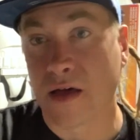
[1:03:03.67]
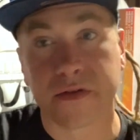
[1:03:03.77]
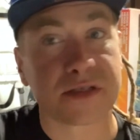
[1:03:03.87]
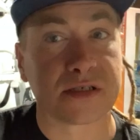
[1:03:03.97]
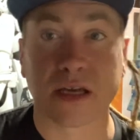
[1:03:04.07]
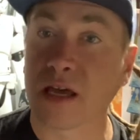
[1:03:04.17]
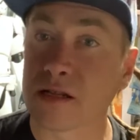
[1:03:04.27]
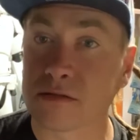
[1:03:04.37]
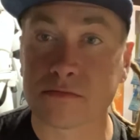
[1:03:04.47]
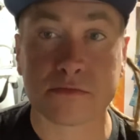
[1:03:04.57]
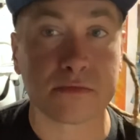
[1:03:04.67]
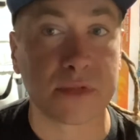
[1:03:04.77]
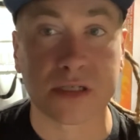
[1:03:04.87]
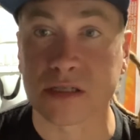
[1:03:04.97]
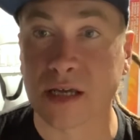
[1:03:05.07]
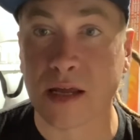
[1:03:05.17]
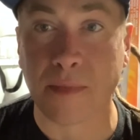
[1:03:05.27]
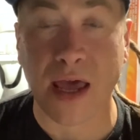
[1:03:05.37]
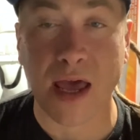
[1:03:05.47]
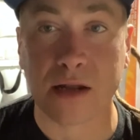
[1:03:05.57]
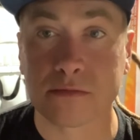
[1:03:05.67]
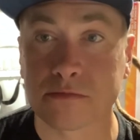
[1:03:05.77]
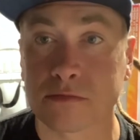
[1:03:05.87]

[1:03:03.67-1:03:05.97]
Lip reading: This is it. This is it, man.